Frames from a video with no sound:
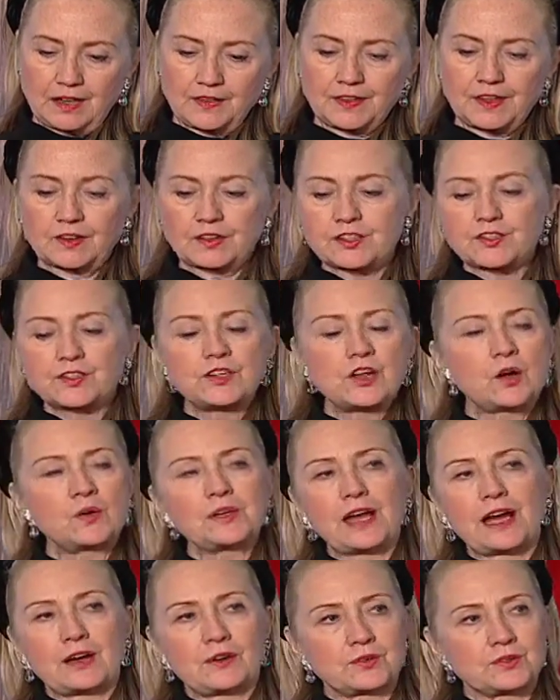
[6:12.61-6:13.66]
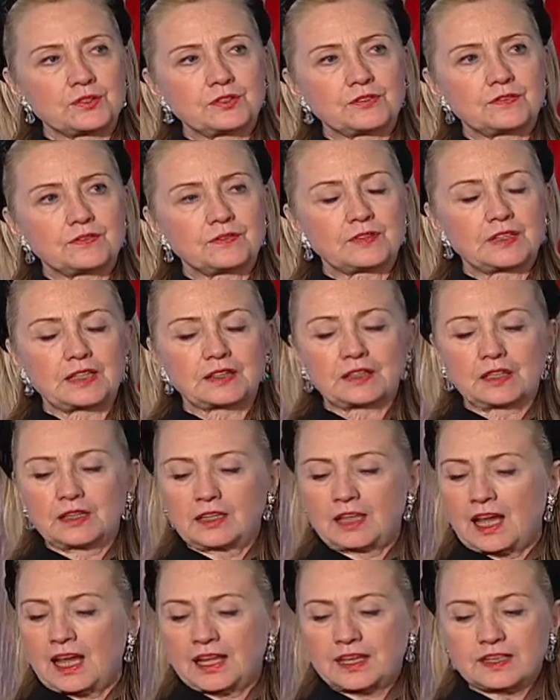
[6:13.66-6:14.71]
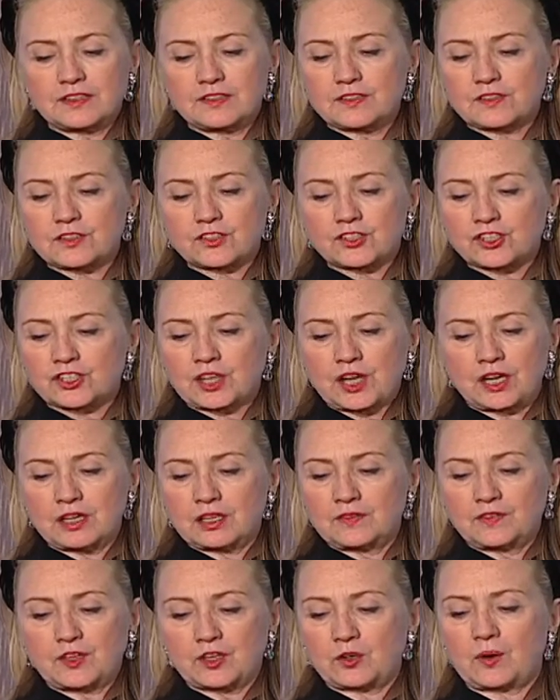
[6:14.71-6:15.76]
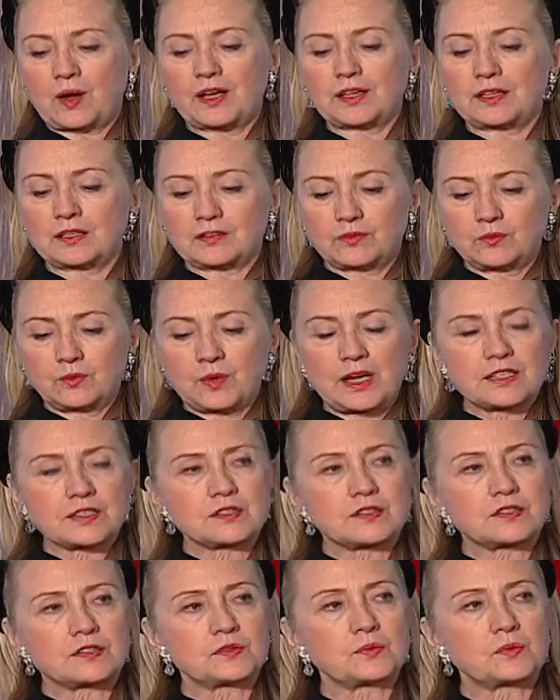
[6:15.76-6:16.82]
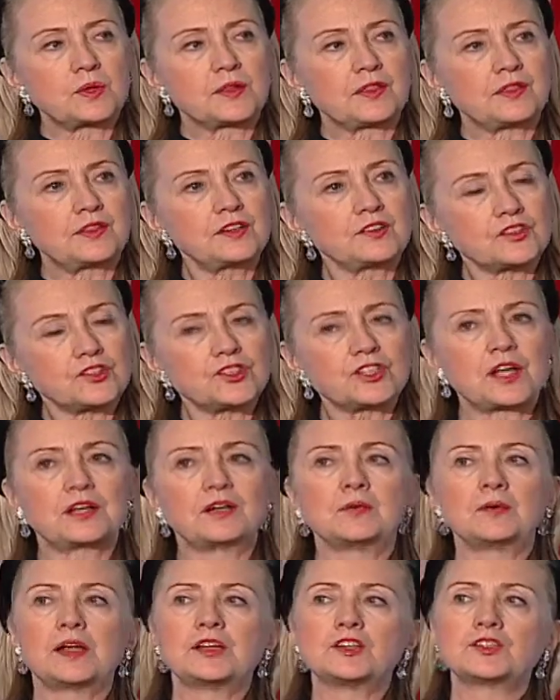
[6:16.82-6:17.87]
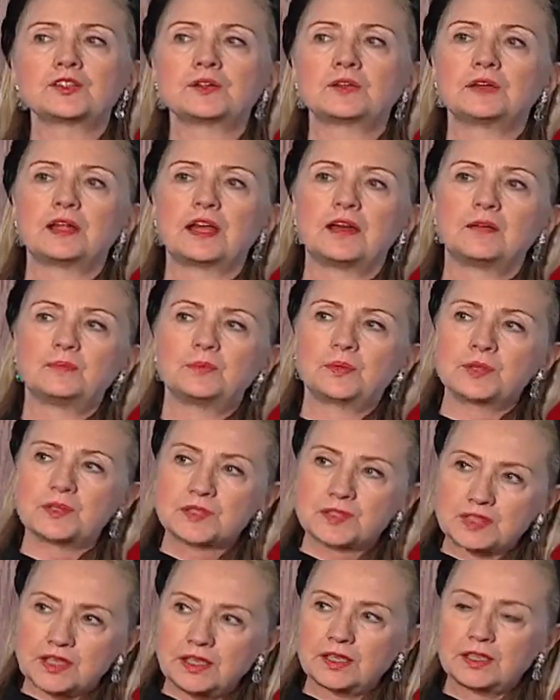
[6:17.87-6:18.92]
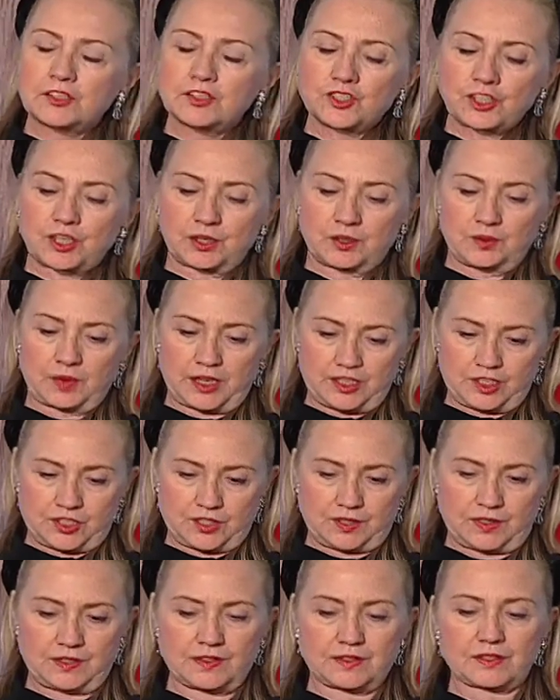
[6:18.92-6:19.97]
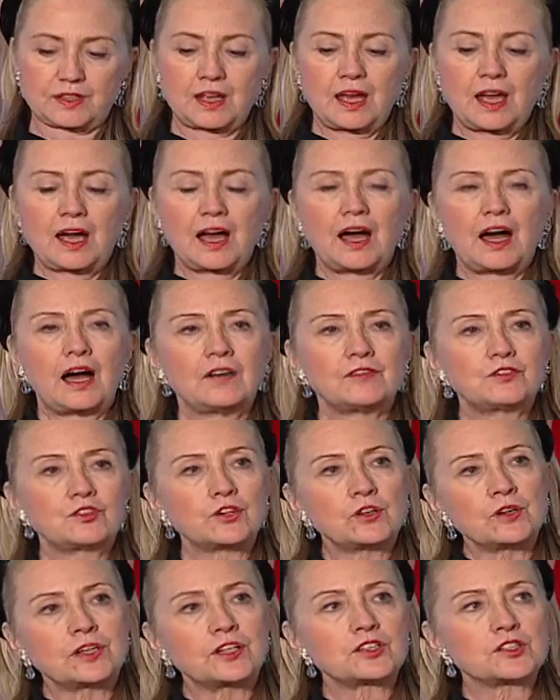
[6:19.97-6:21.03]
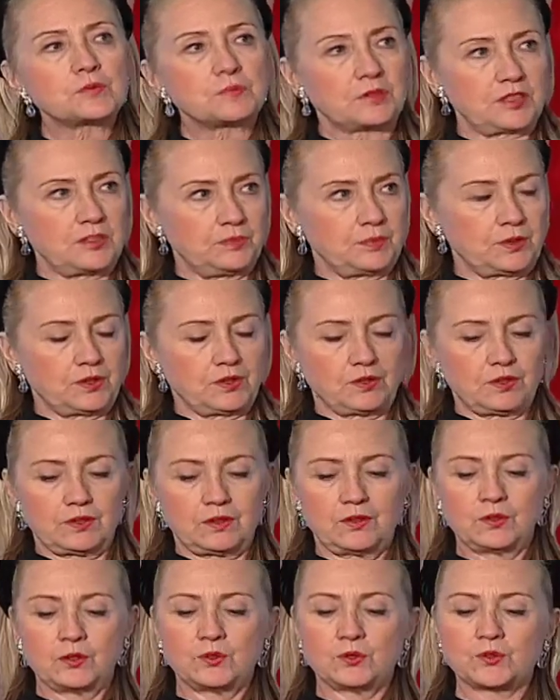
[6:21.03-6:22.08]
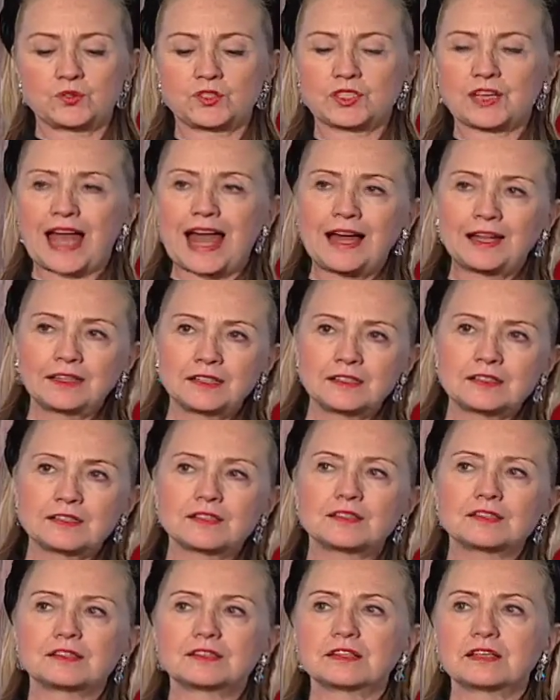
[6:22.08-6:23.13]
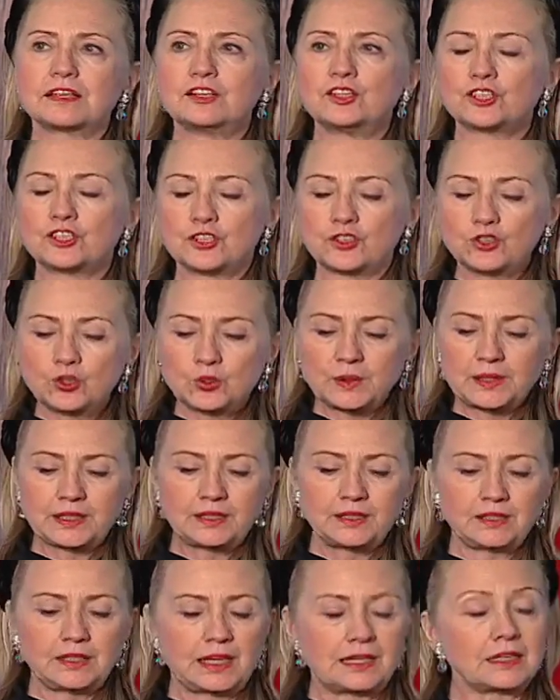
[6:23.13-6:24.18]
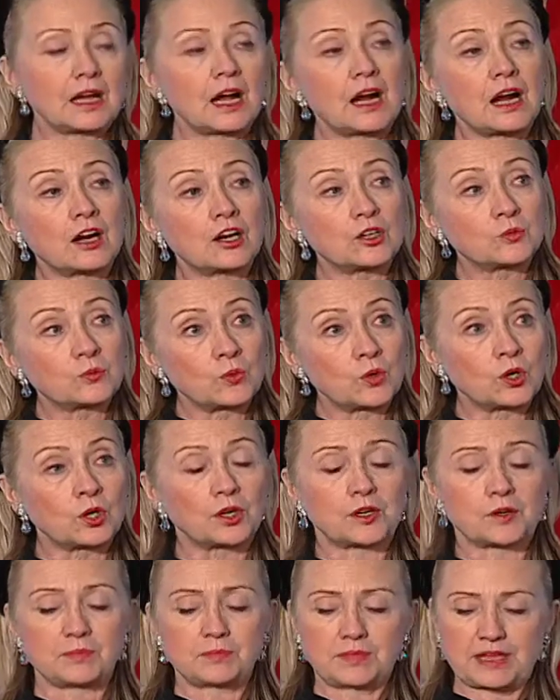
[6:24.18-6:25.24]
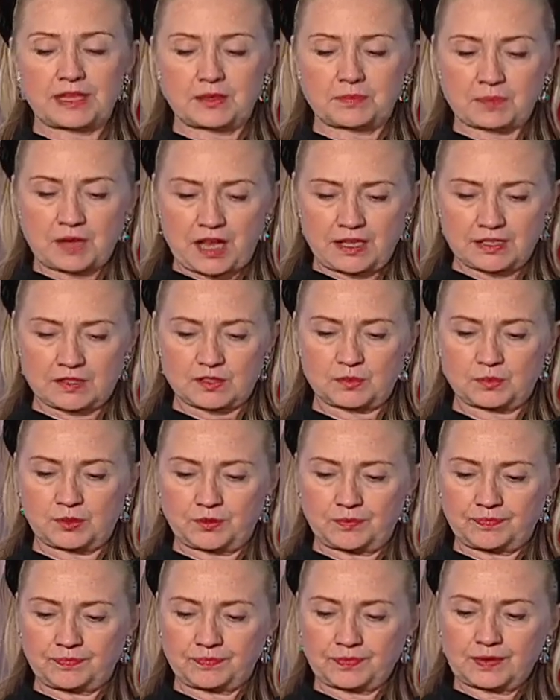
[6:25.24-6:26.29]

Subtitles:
There is no doubt that the lion's share of the credit rests with this generation and preceding generations of Turkish people whose talents, ingenuity, and hard work made it possible.